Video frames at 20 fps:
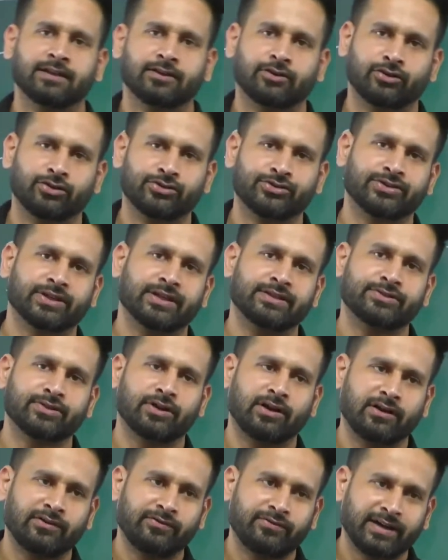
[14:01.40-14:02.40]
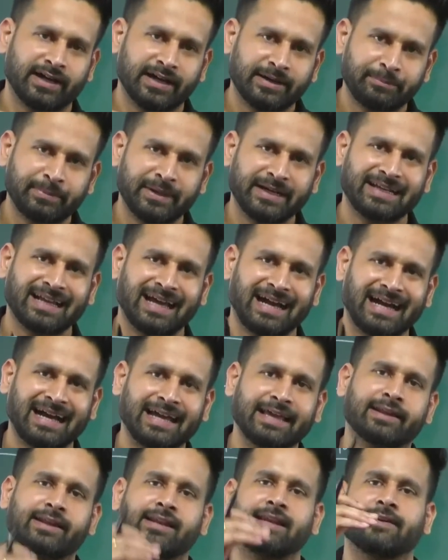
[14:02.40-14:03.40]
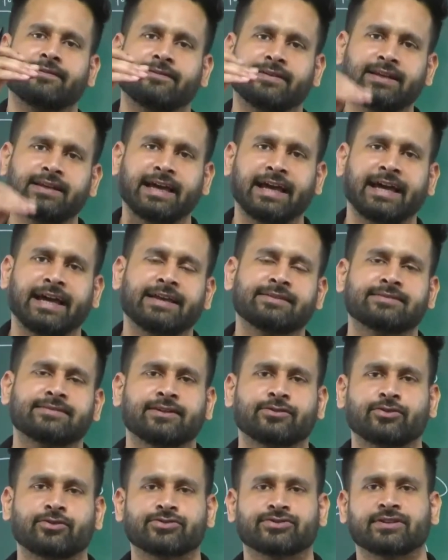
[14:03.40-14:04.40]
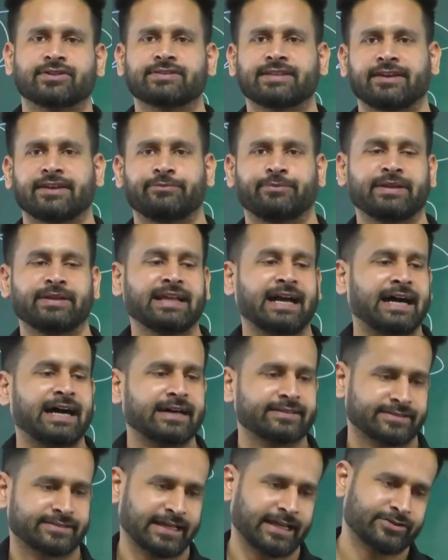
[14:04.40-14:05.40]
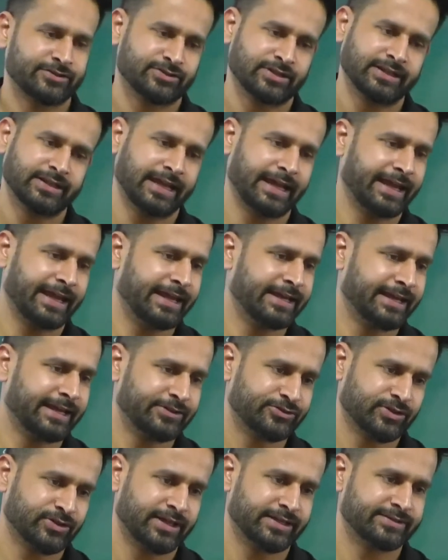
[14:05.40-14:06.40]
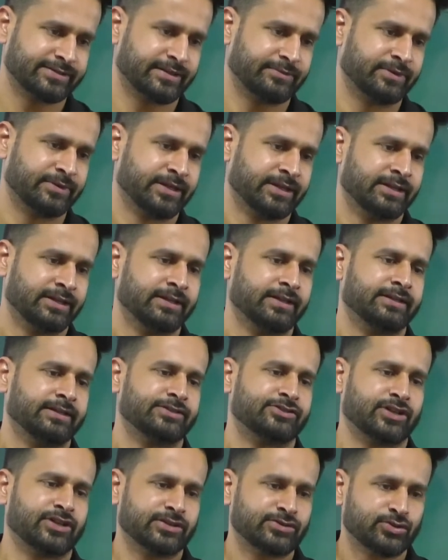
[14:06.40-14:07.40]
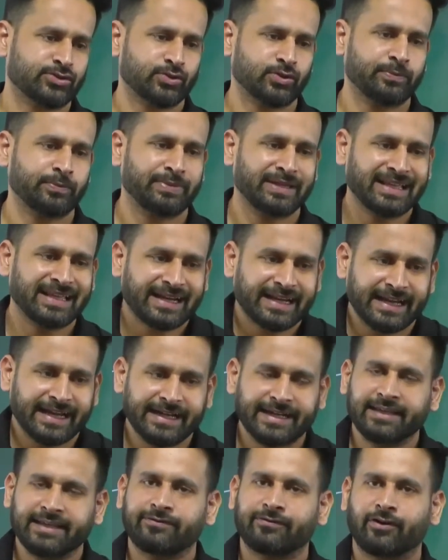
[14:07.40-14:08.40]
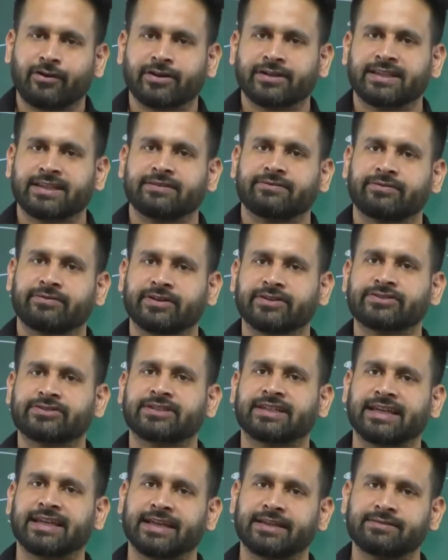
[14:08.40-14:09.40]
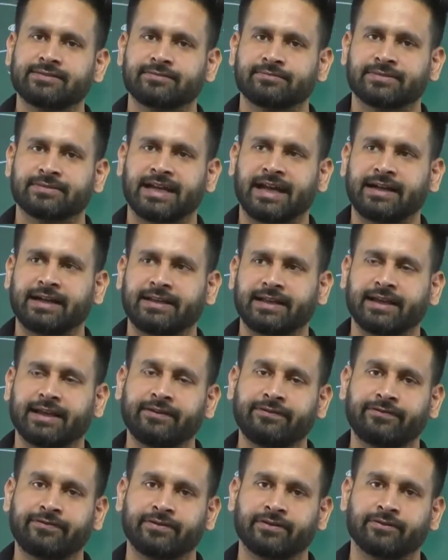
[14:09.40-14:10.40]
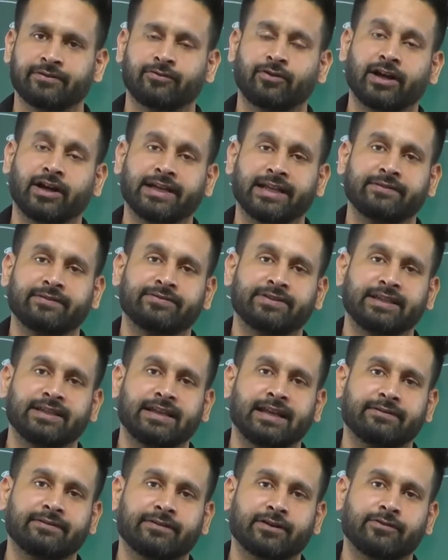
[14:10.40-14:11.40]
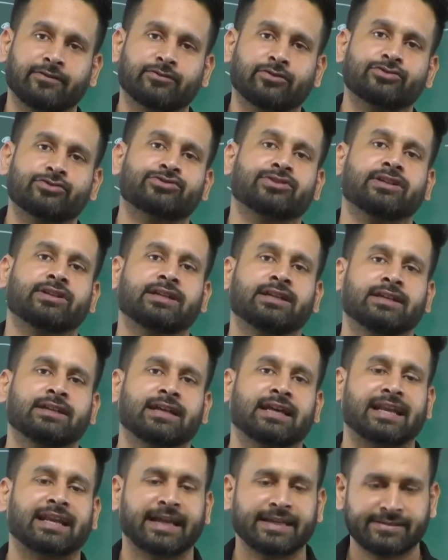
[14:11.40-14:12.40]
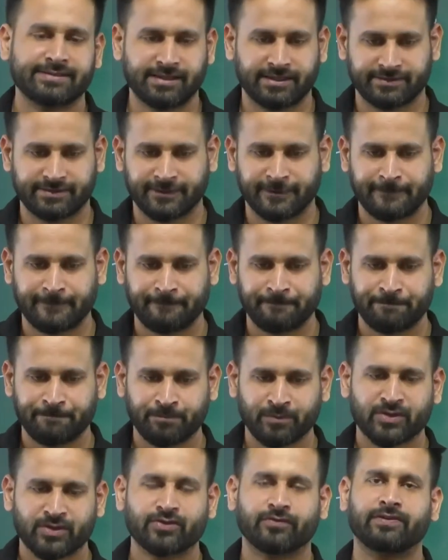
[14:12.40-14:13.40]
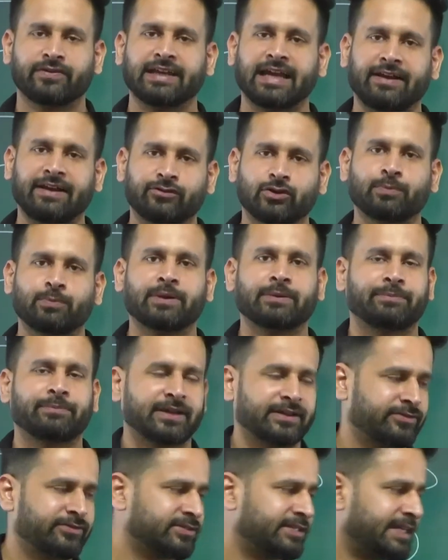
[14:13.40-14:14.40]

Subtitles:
questions of a bit higher level as the questions have been asked in actual exam, just to be ready for the worst case, that what if the level of question rises. So we have to prepare for